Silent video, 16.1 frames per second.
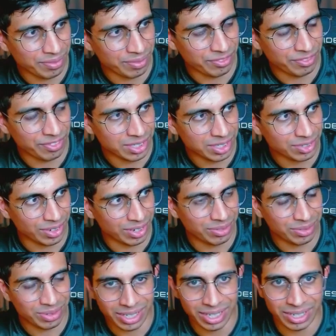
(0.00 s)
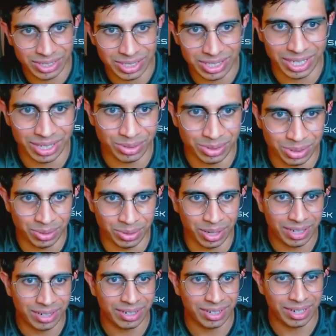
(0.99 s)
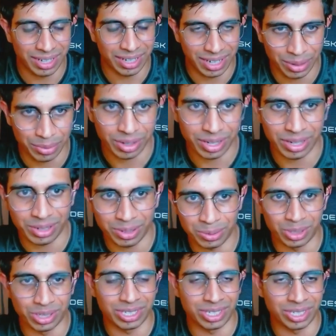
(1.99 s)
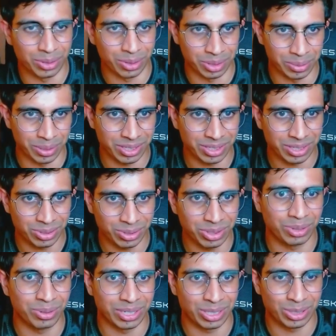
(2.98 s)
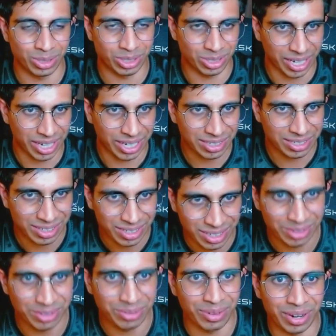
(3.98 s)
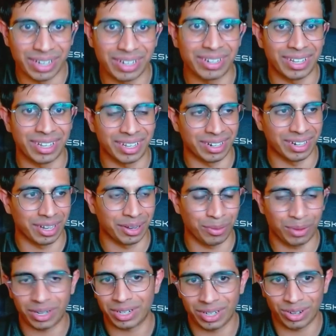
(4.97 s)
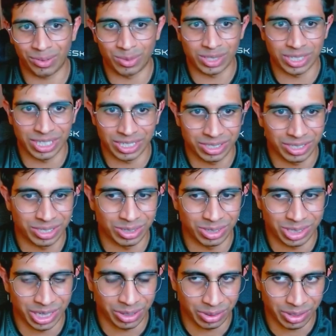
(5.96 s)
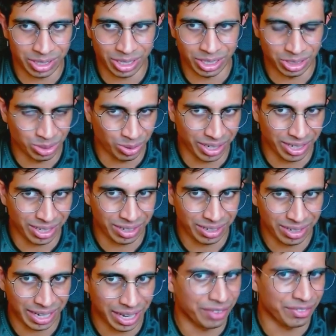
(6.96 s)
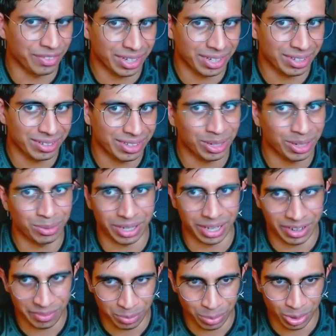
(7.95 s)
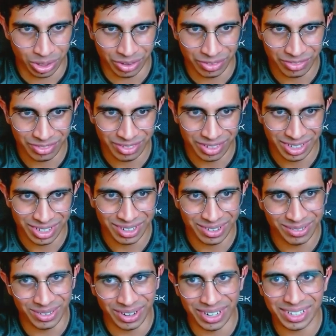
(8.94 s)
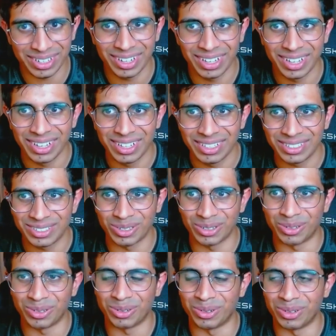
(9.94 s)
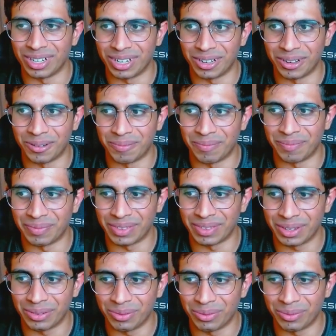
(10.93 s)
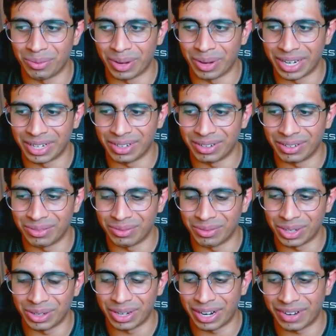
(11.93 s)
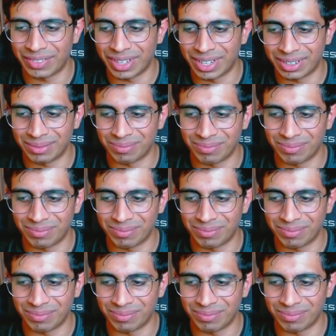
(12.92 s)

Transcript: first of all, really understanding who you are and like what kind of community do you want to build, who do you want to attract, right? And like what kind of conversations do you generally enjoy having that you want to have more of, right? So um, when when you have that